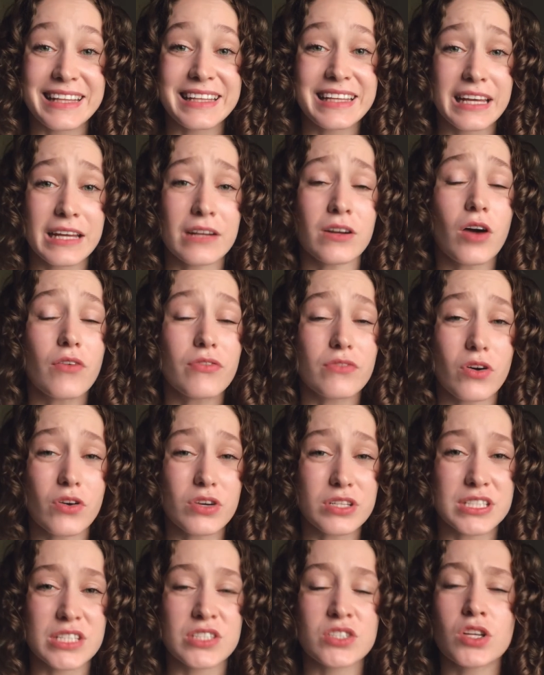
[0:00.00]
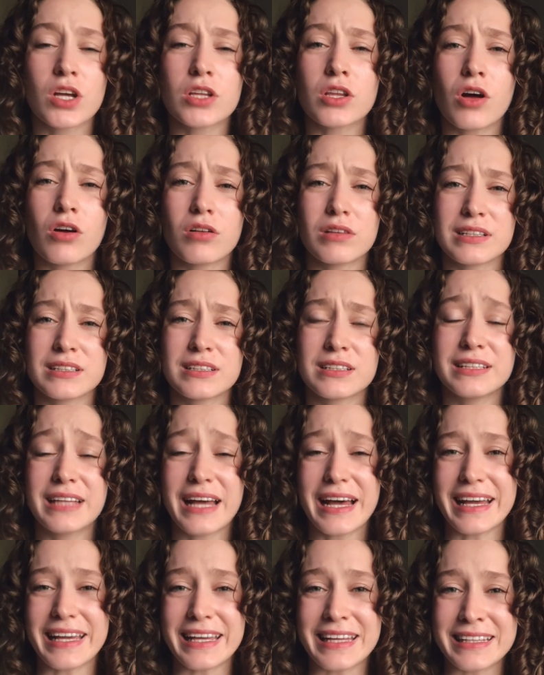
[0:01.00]
here, of course, it's not only the
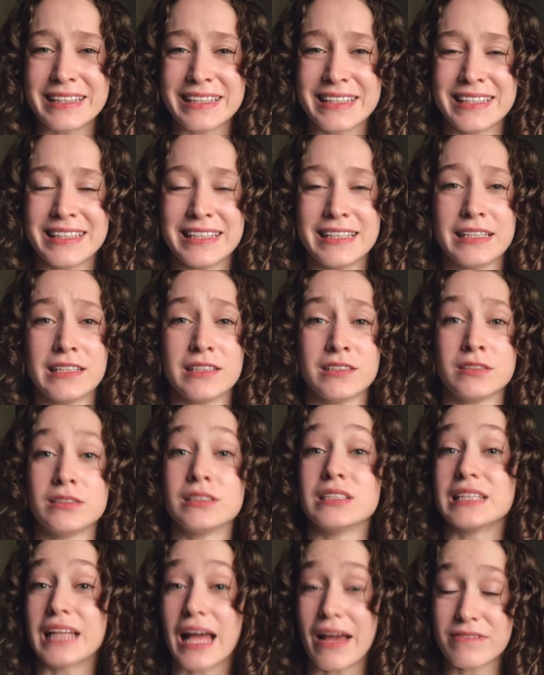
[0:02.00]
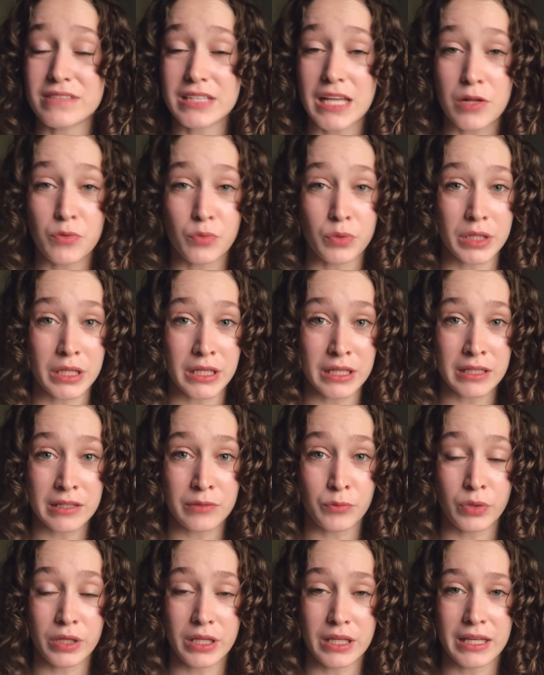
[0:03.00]
diet, it's the lifestyle
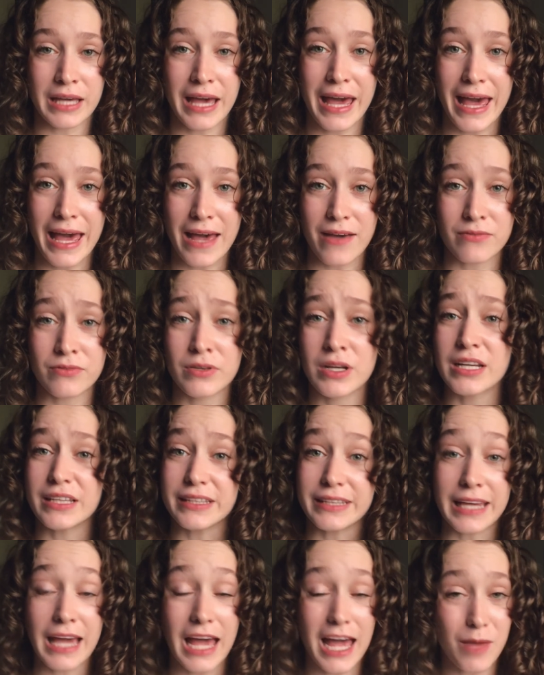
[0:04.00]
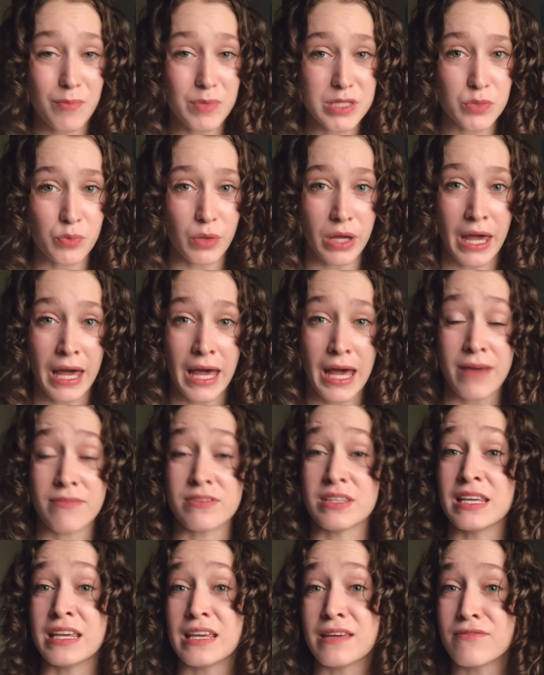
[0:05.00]
we have, the habits we have,
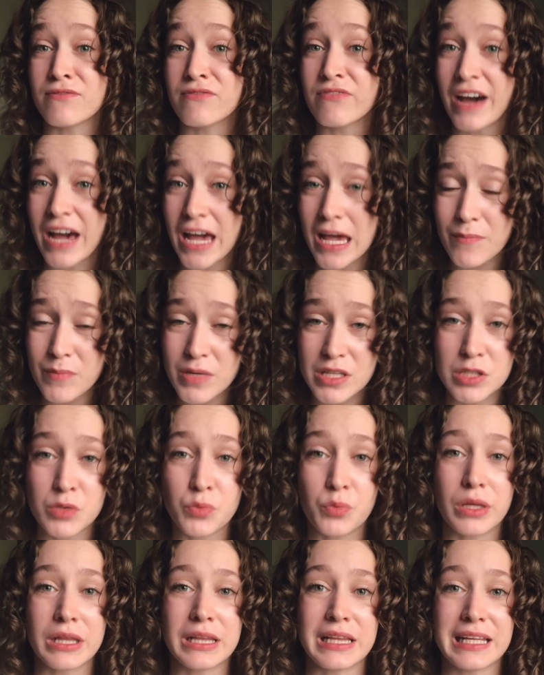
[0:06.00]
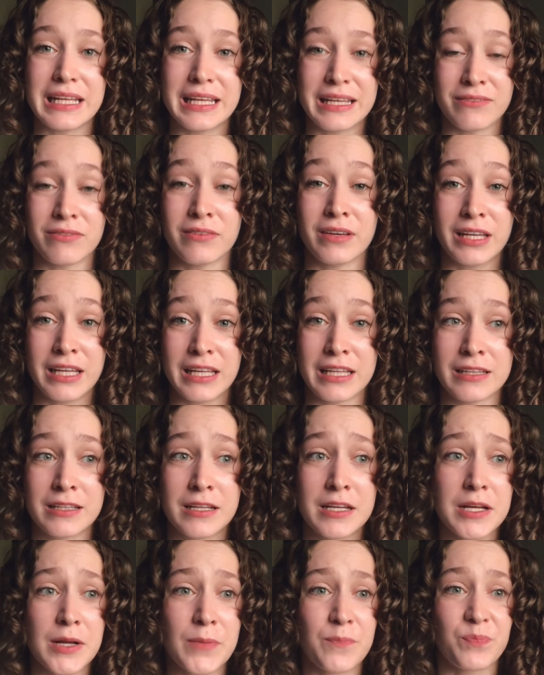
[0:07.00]
the environment we live in,
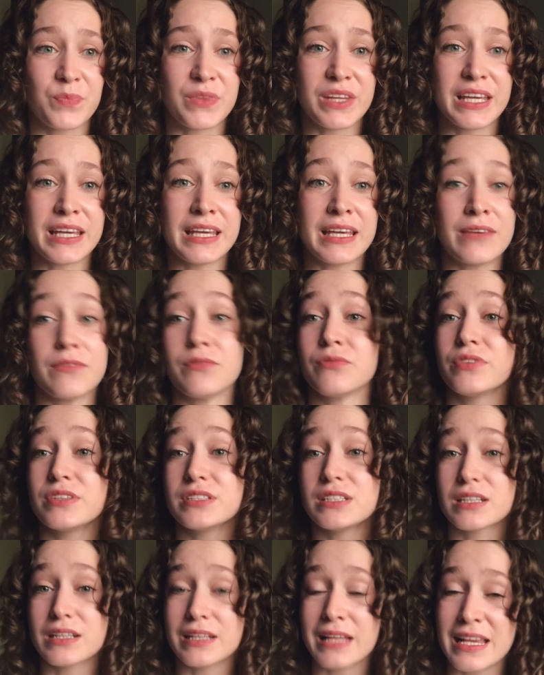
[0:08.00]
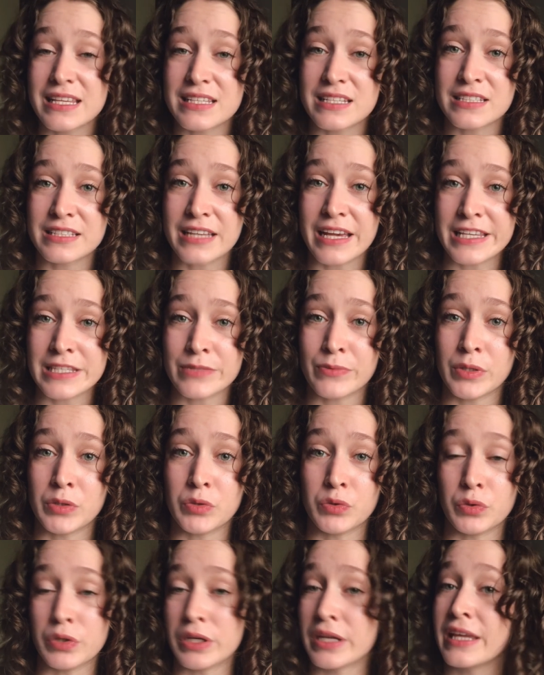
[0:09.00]
the physical exercise we
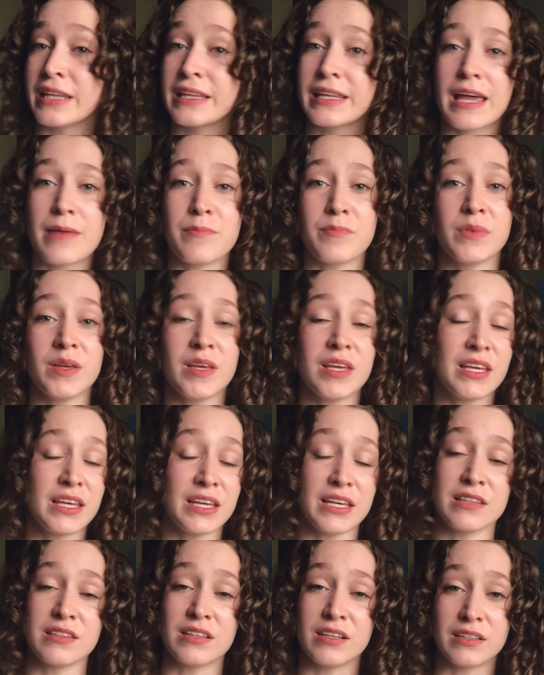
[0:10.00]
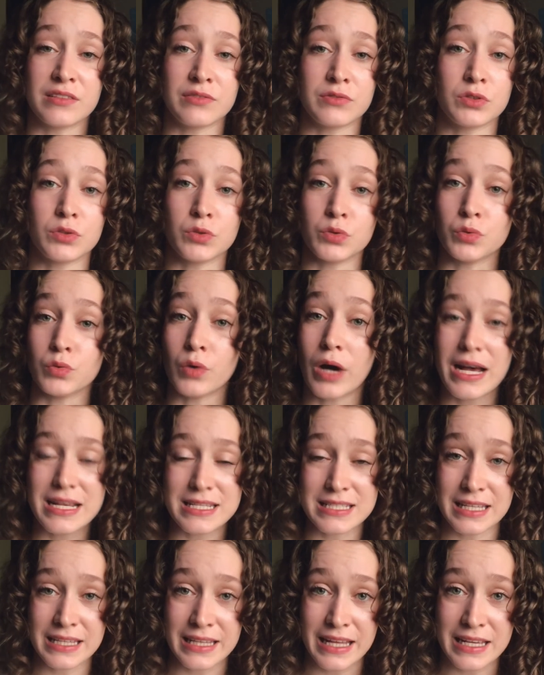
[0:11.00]
do. It can be either through
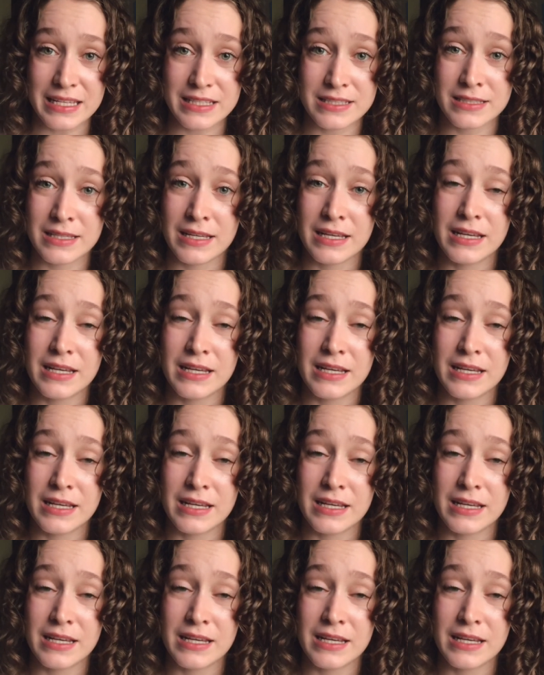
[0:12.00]
asanas,